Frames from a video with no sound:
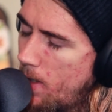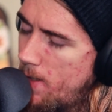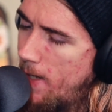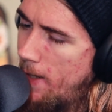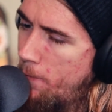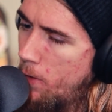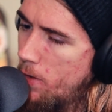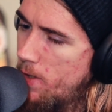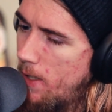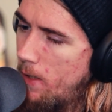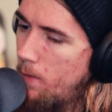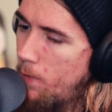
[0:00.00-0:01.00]
diverse
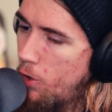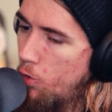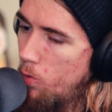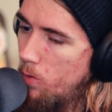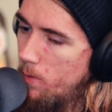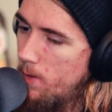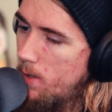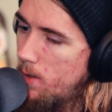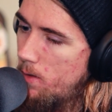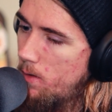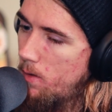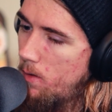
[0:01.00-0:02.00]

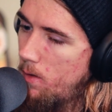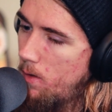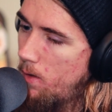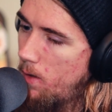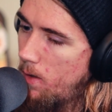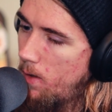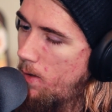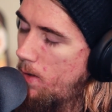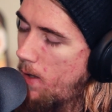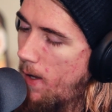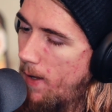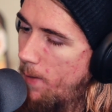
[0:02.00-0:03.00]
individuals'
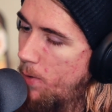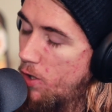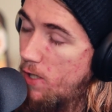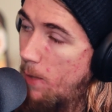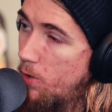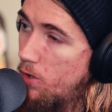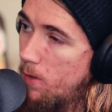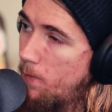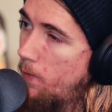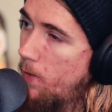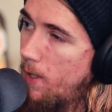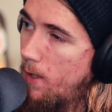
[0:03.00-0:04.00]
perceptions of
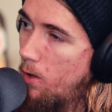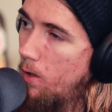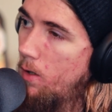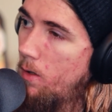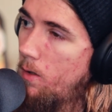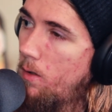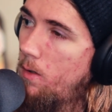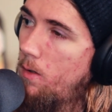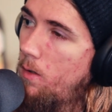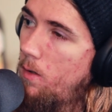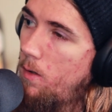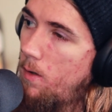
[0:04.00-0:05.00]
everything are.
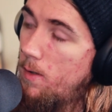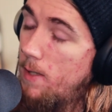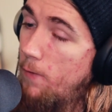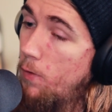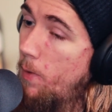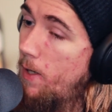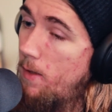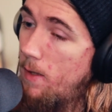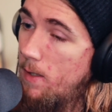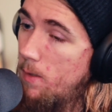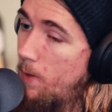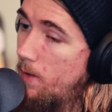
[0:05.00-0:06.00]
Because everybody
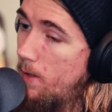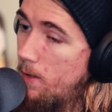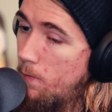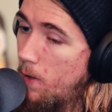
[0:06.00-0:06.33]
thinks about things